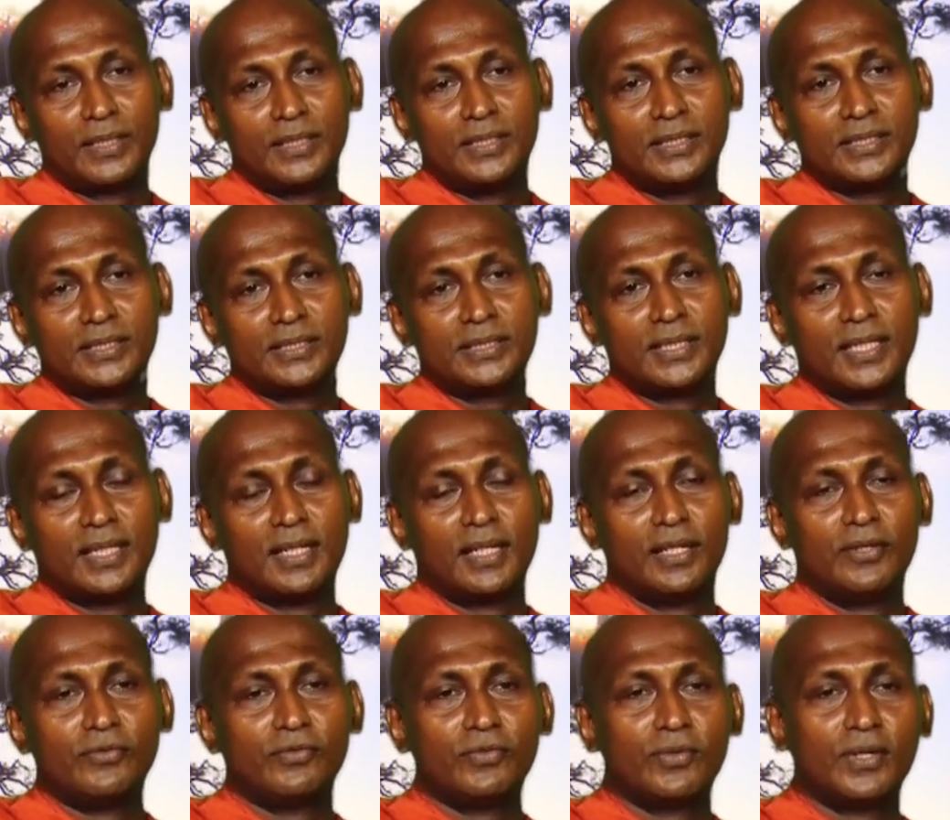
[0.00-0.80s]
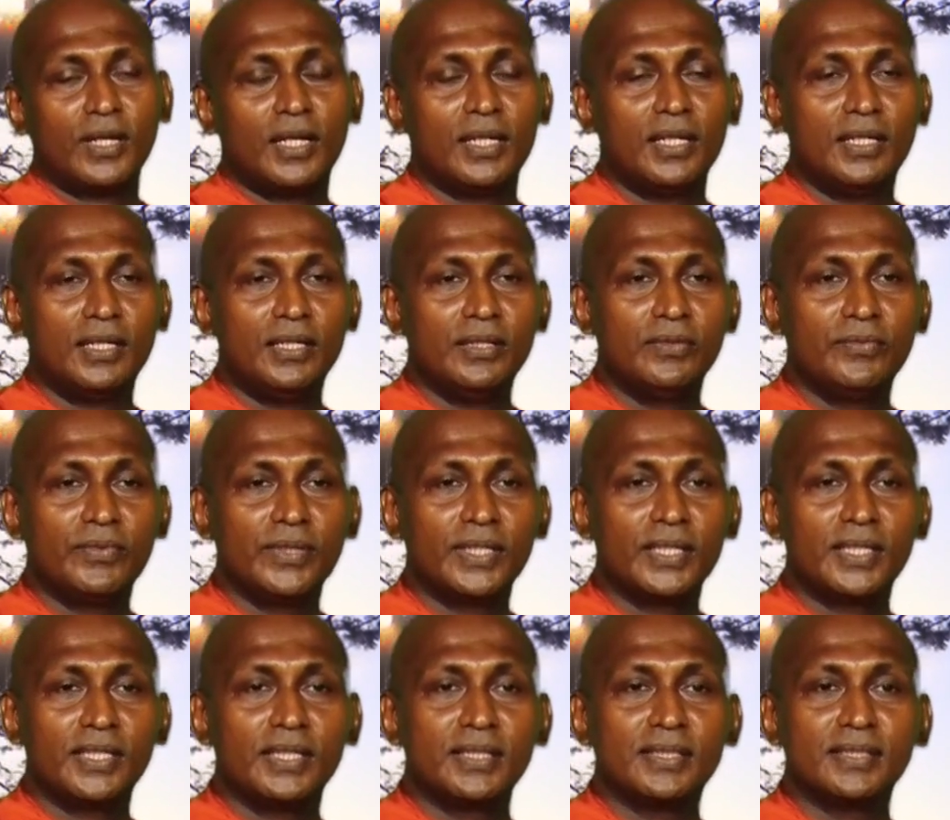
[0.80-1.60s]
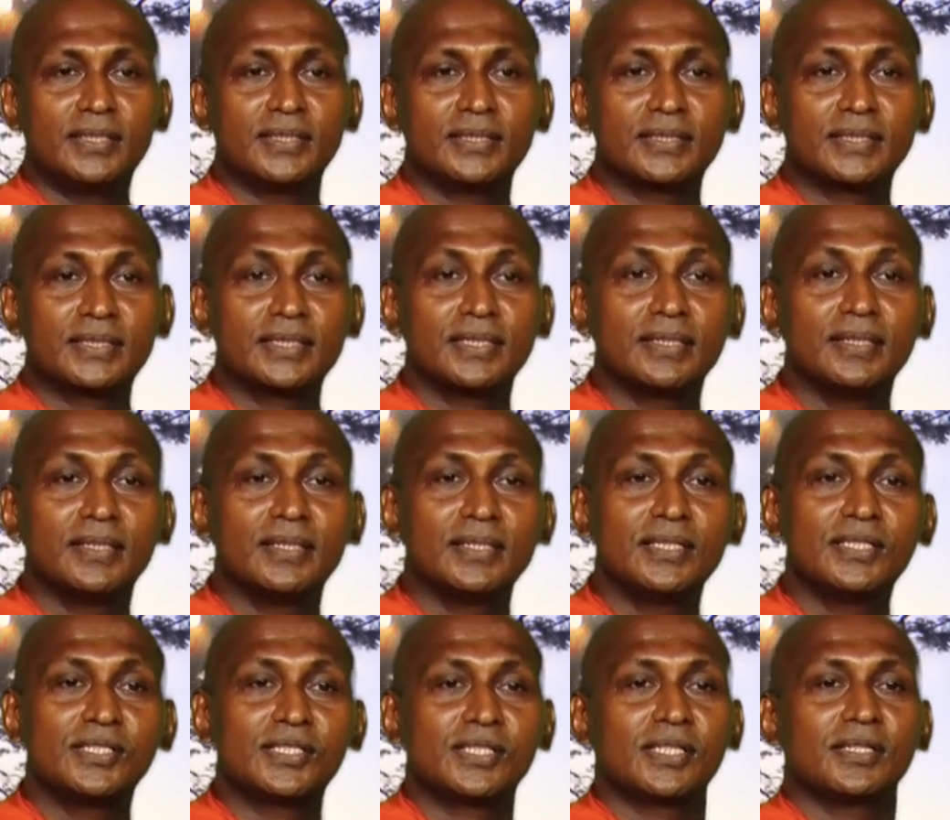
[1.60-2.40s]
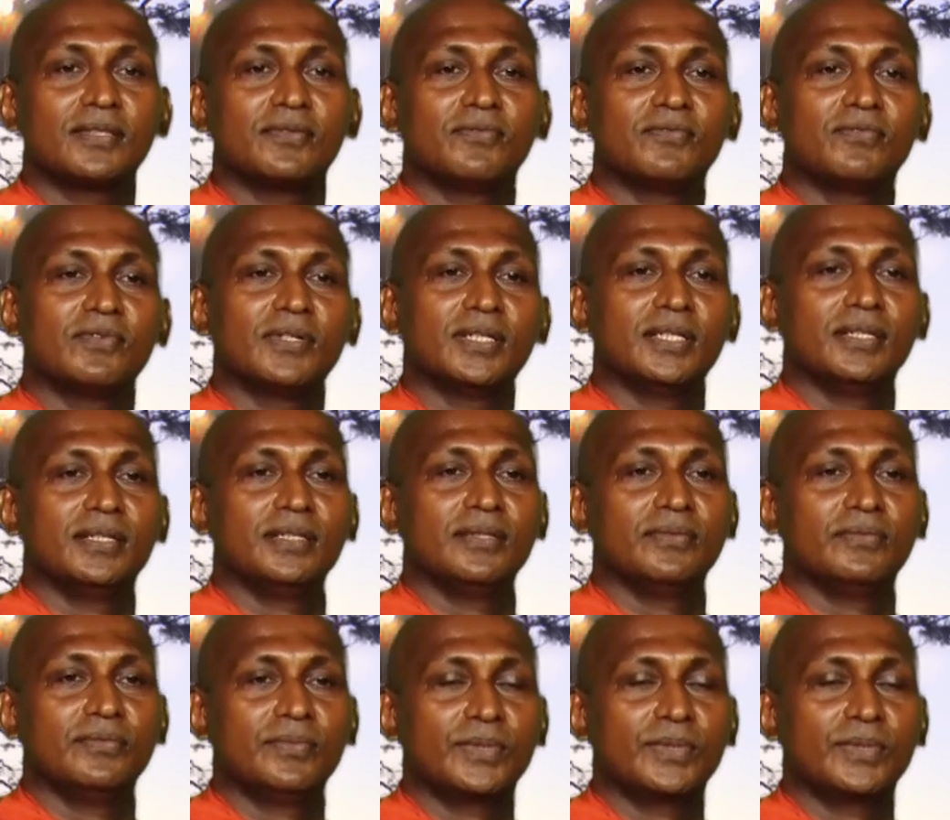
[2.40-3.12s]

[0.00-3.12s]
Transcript: Still, if you are living in this conditioned world,